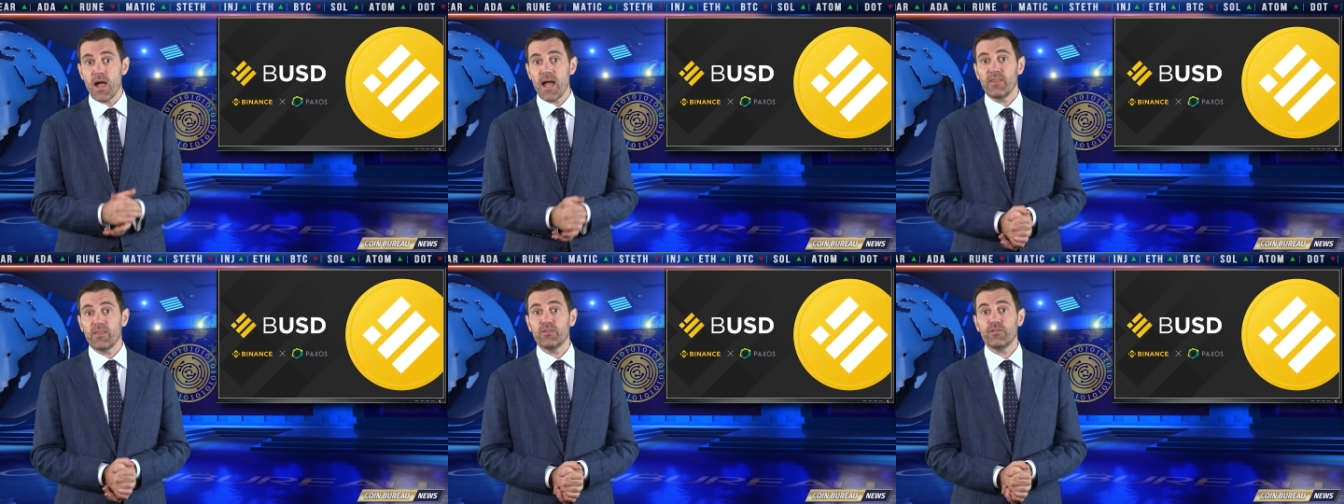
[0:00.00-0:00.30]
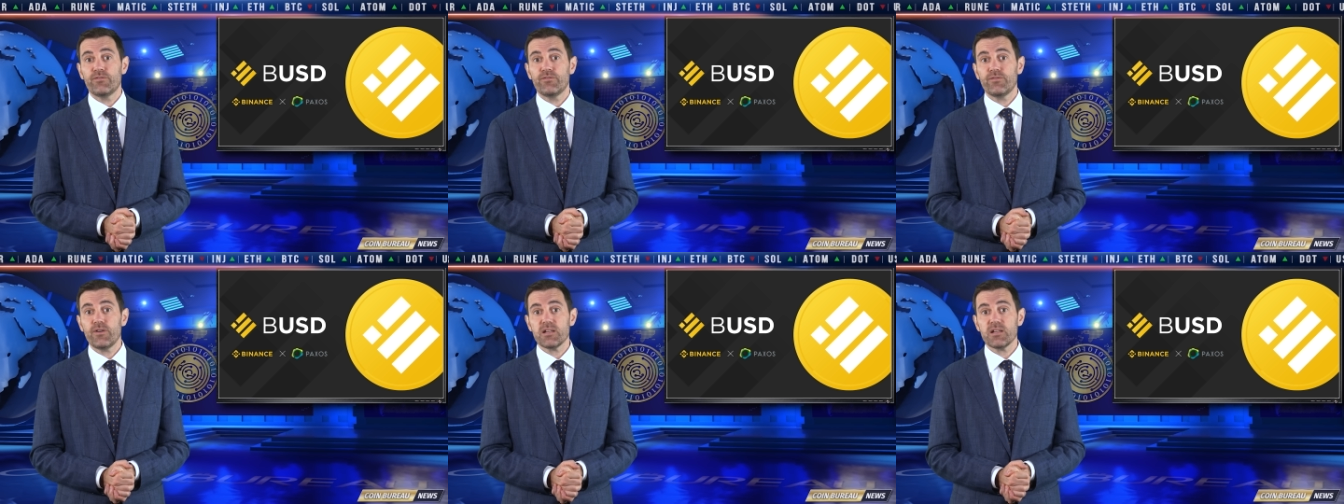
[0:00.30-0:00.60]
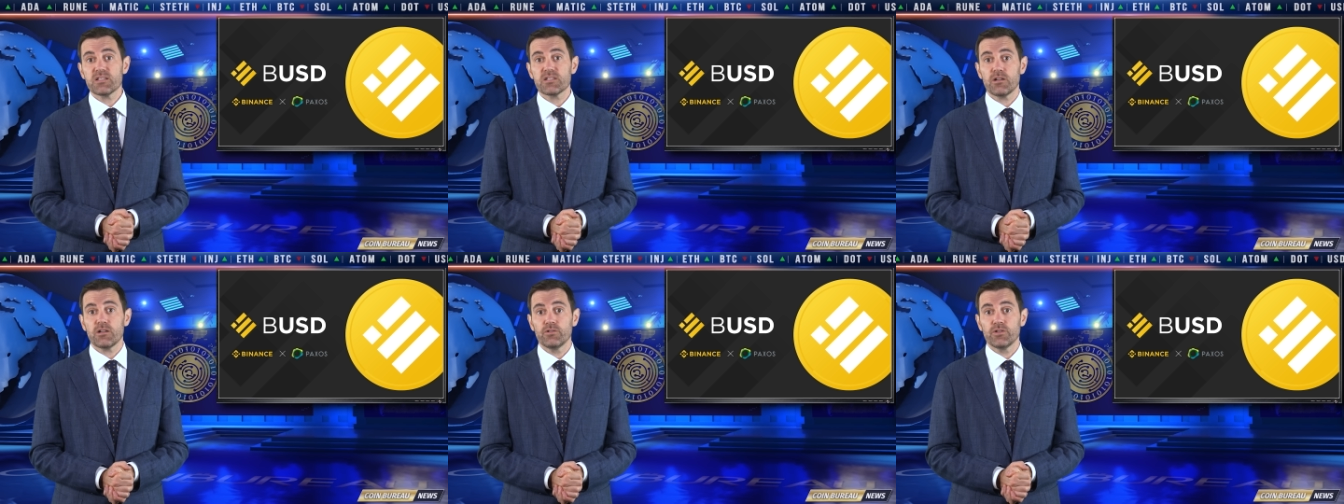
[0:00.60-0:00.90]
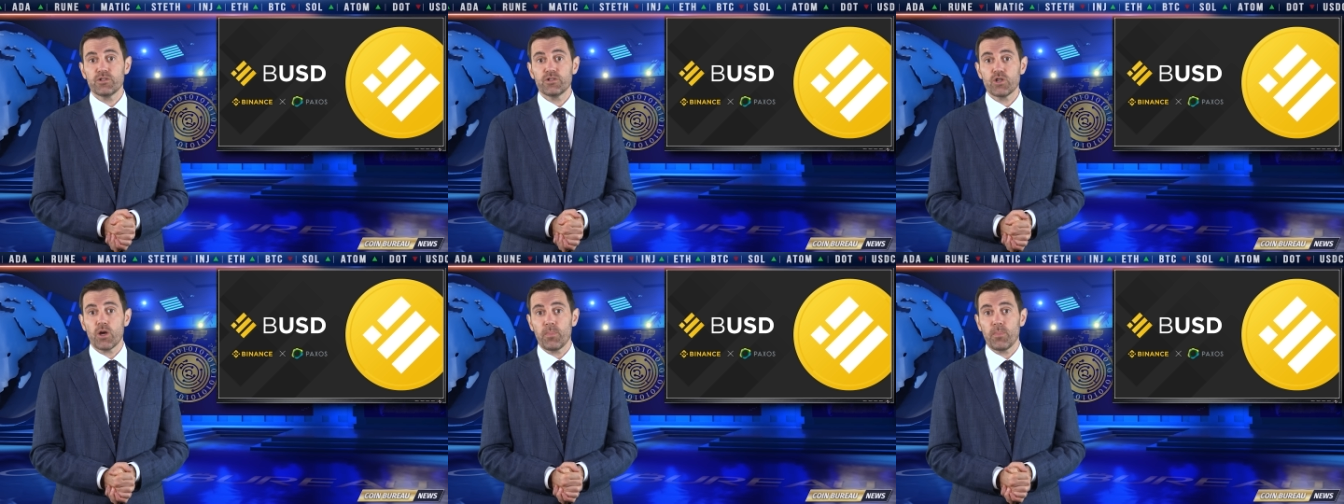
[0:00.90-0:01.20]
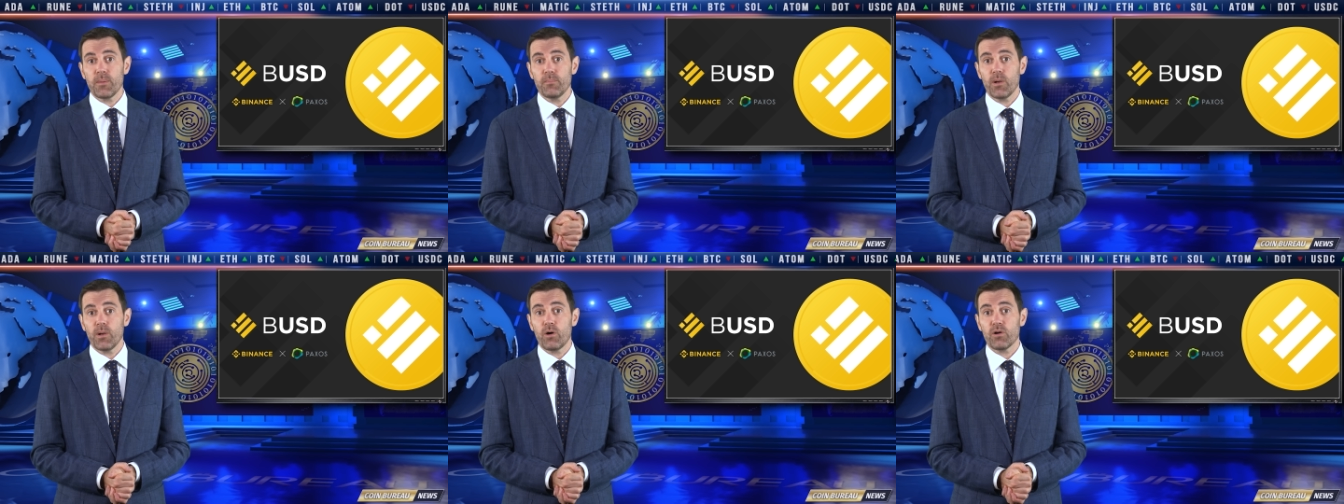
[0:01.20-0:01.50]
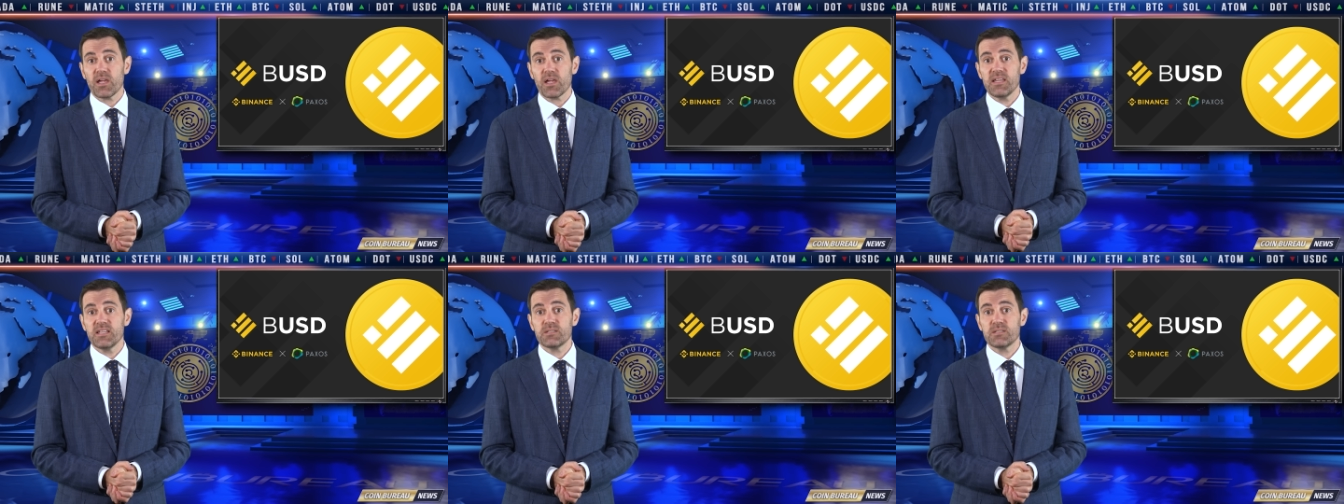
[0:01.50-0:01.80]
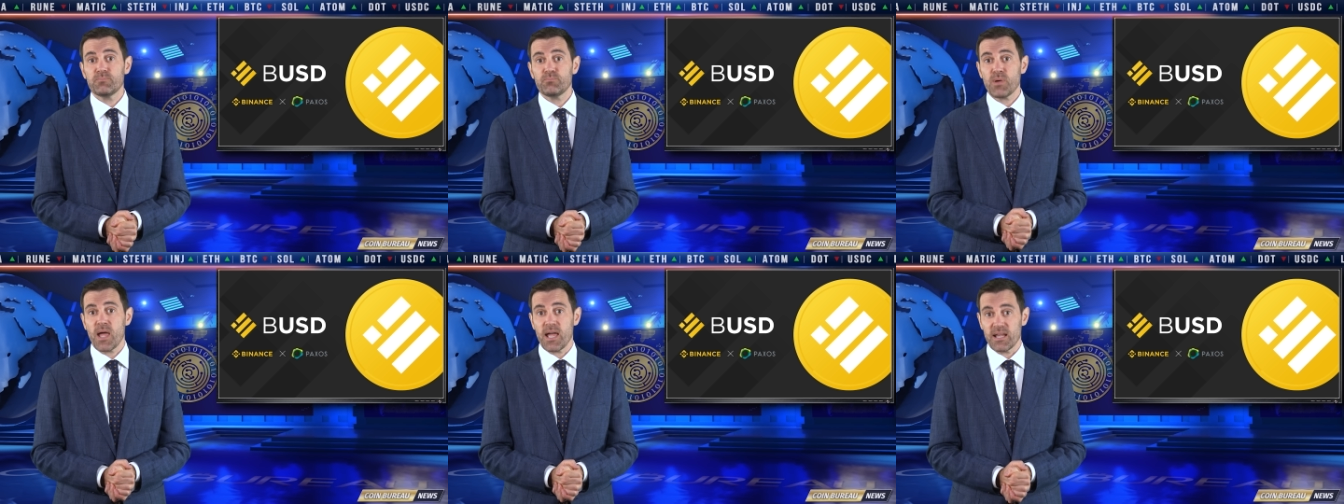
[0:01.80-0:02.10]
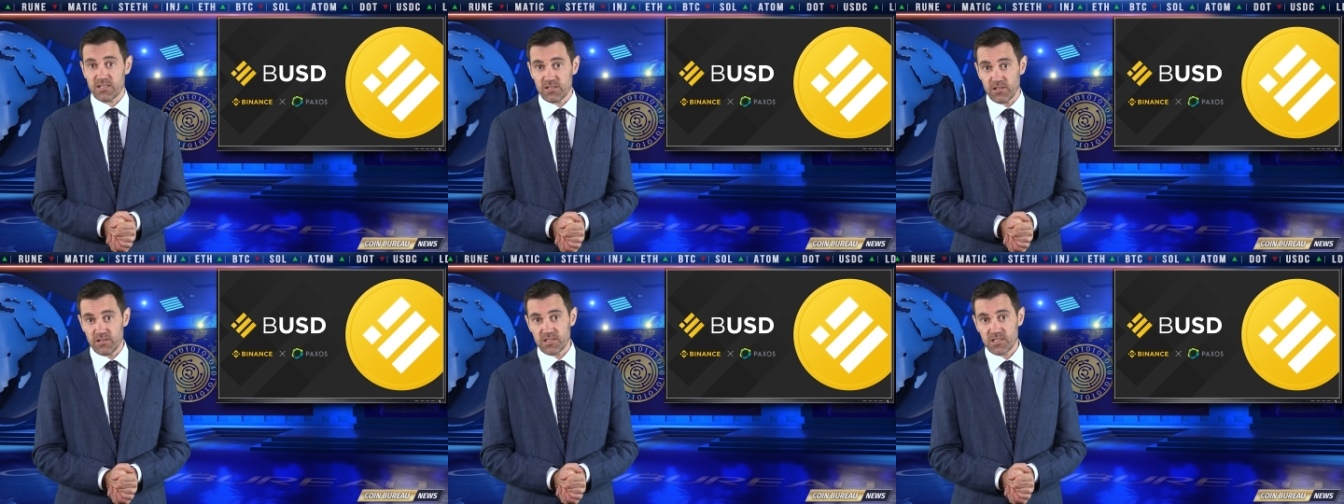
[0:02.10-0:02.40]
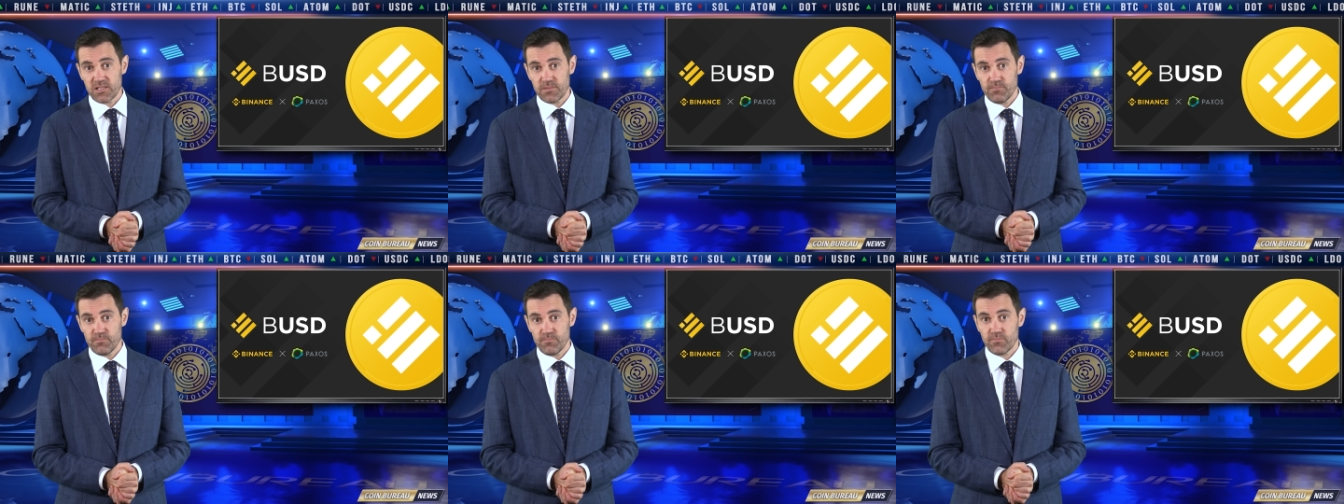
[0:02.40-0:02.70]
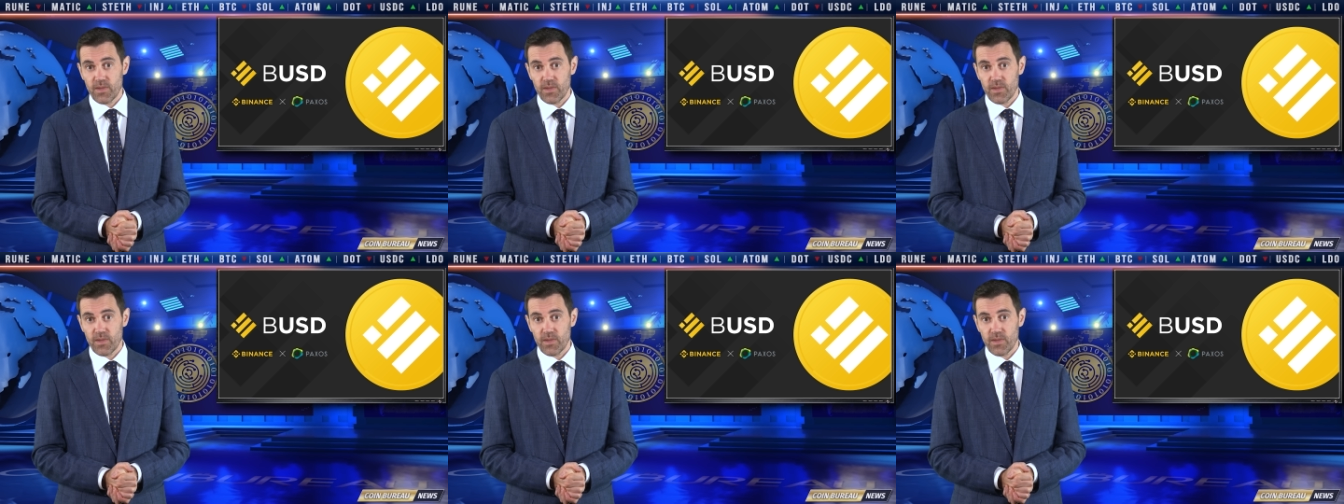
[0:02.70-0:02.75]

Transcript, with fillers: and the first on the chopping block is Paxos.